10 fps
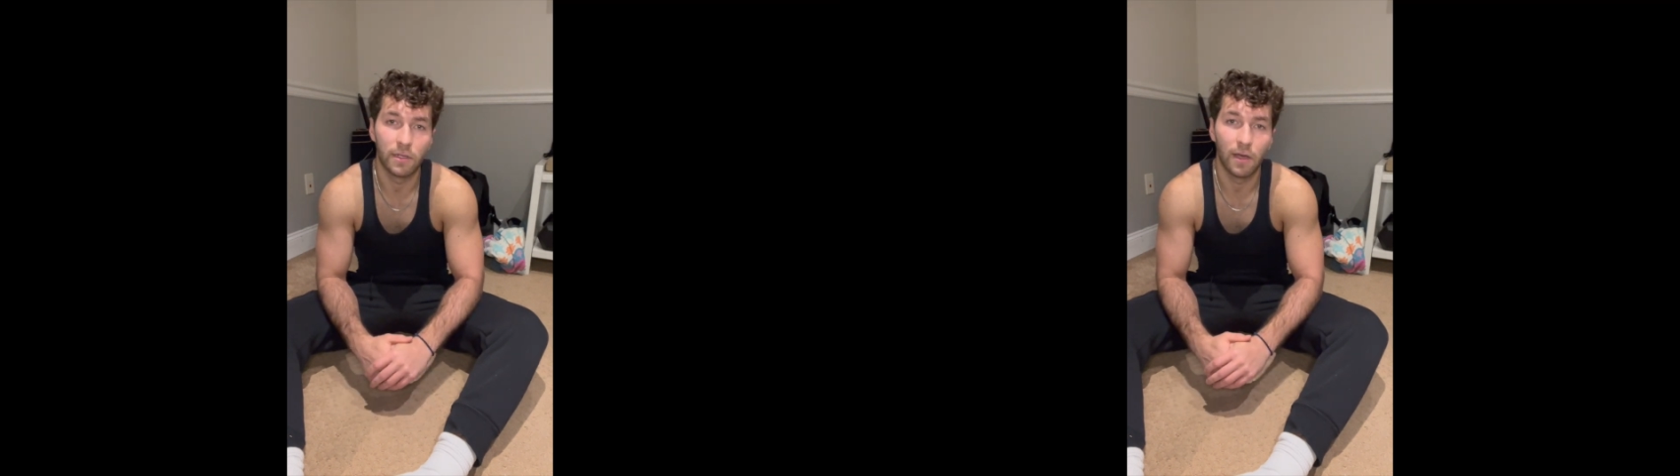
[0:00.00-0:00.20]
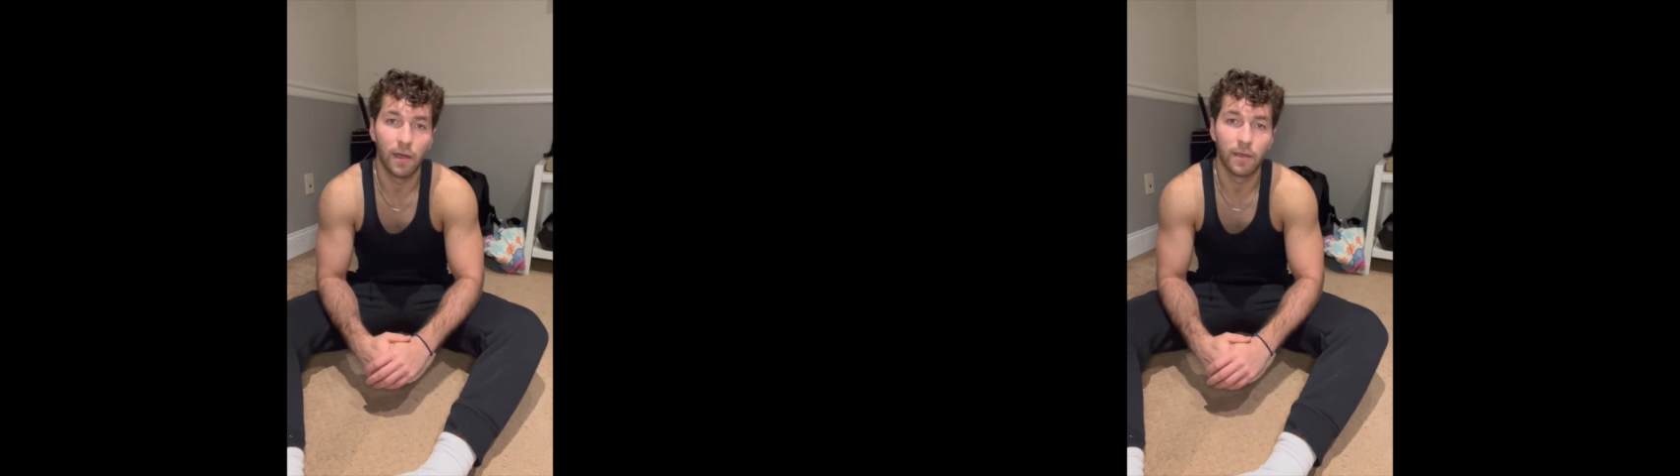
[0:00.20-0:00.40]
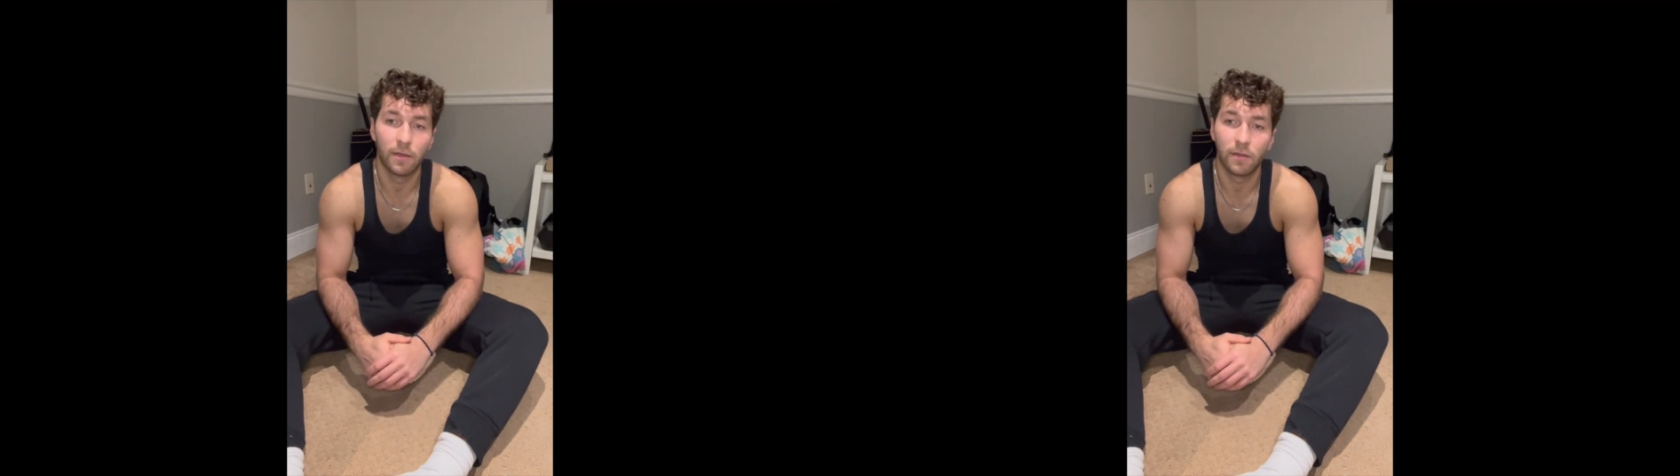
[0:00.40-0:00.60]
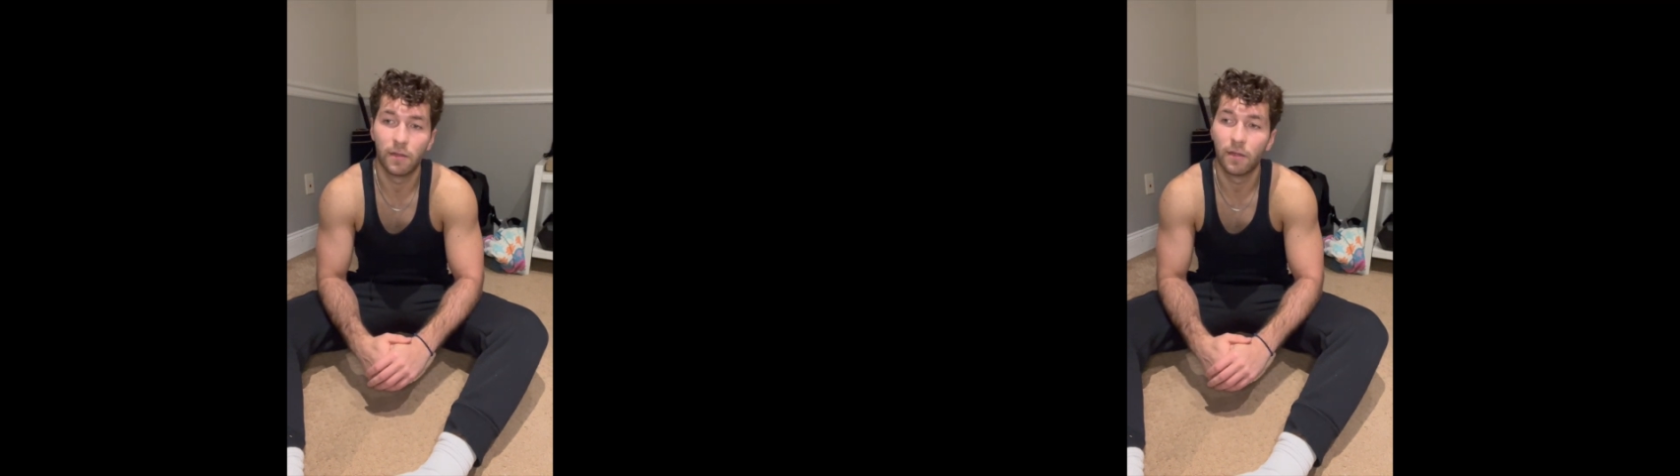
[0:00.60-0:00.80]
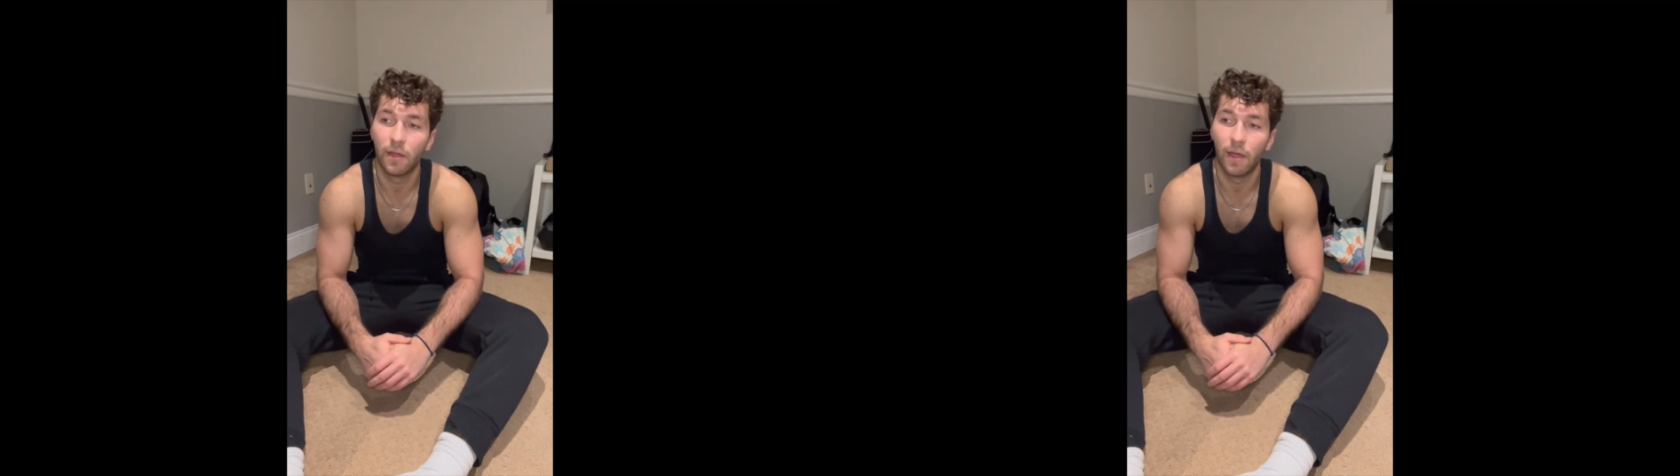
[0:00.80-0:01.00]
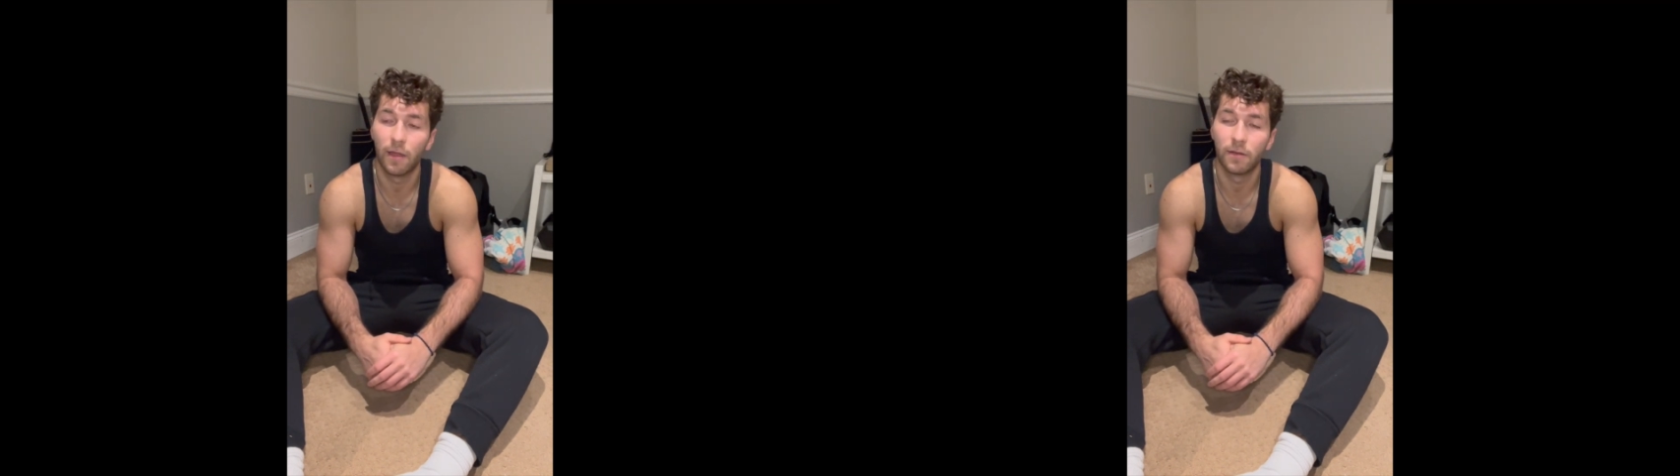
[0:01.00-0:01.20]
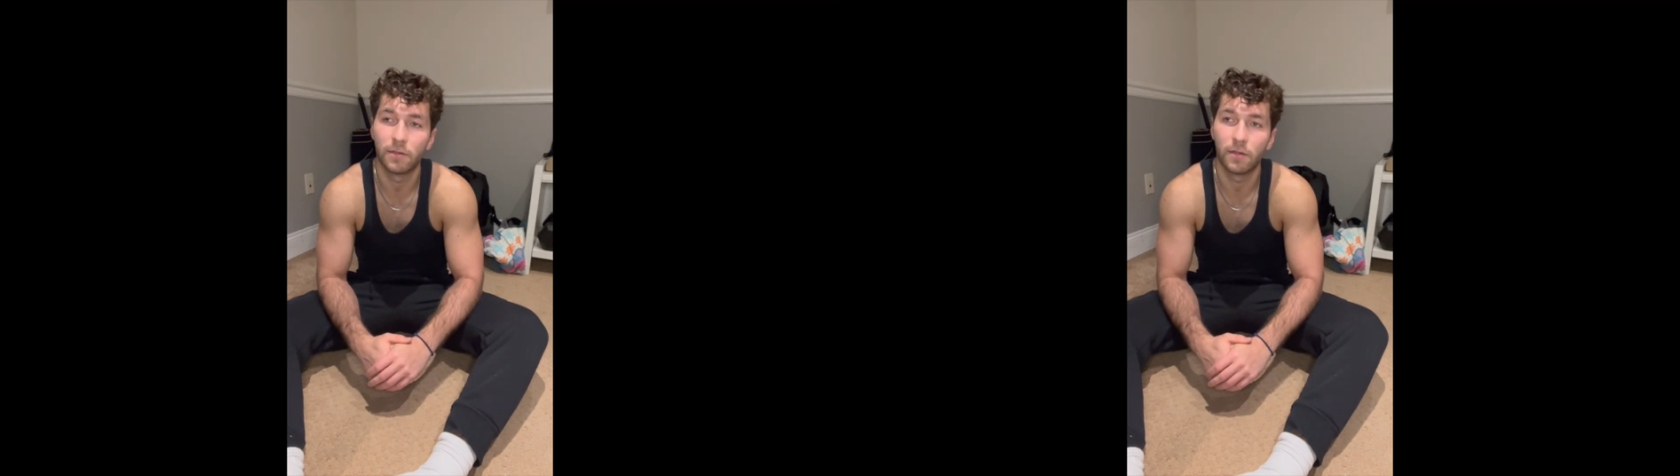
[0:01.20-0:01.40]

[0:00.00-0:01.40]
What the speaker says: tight and